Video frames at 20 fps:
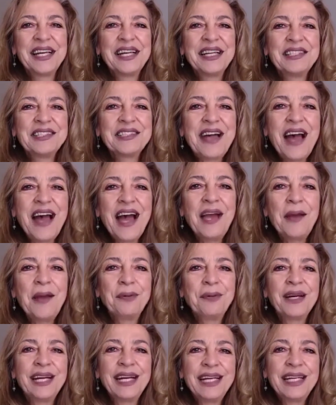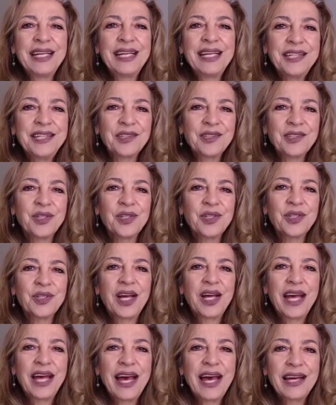Type heal
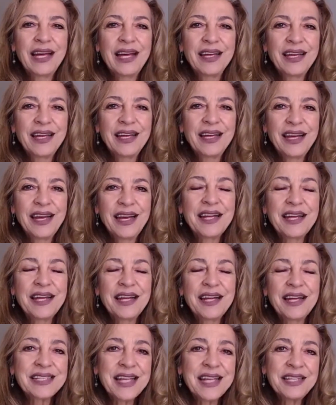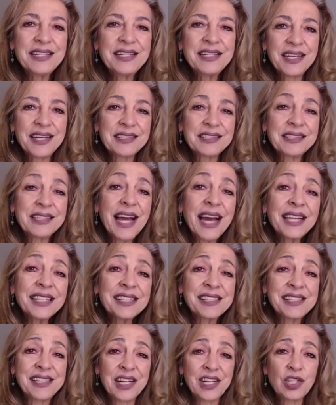and send it, text
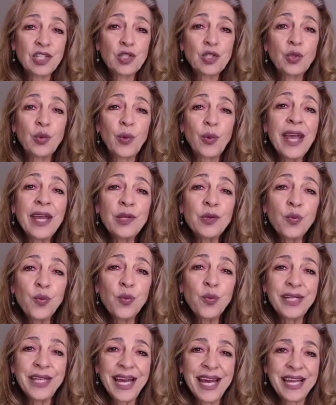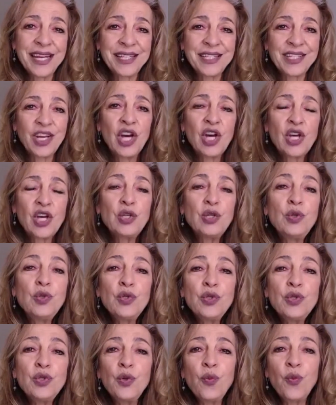it to
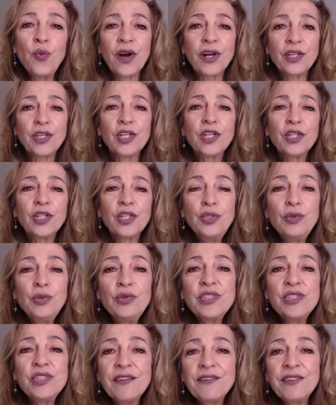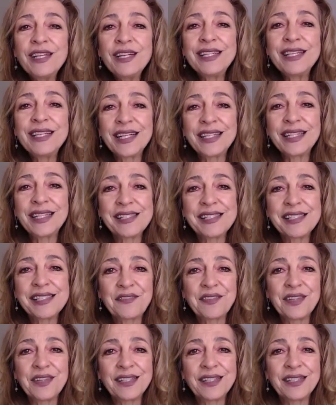818-221-2797.
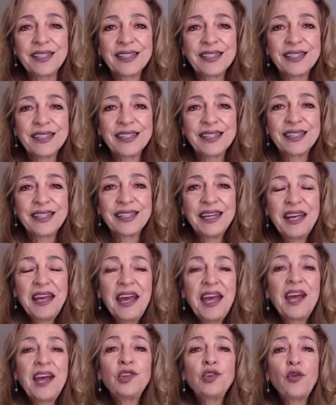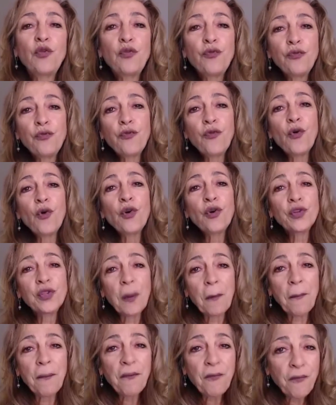And the for the
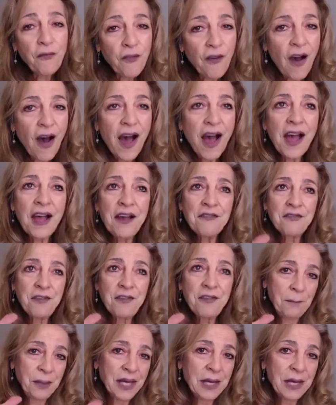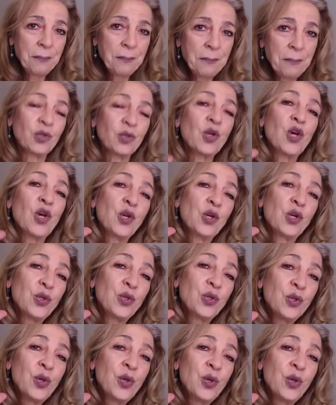five people
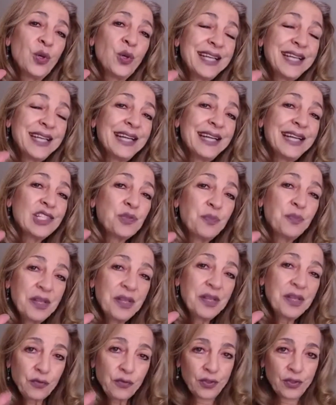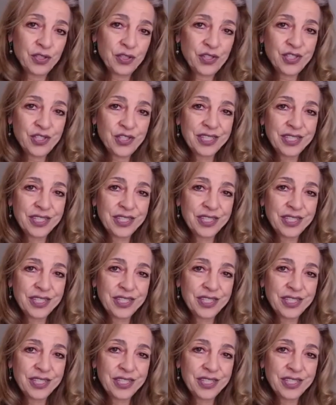who text me first,